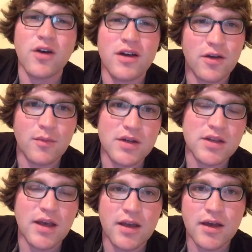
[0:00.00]
Oh, I know I
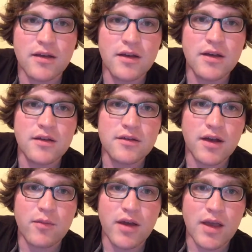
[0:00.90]
mentioned that, yeah.
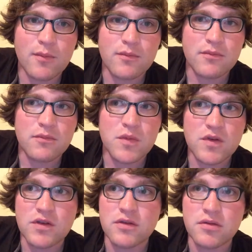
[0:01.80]
Talk about
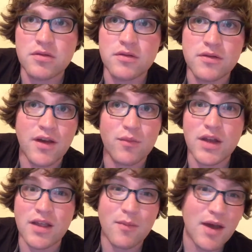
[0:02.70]
games I've
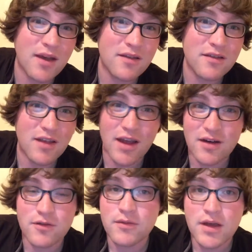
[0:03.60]
played in the past. I
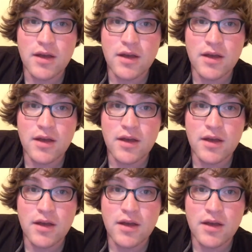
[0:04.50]
don't know.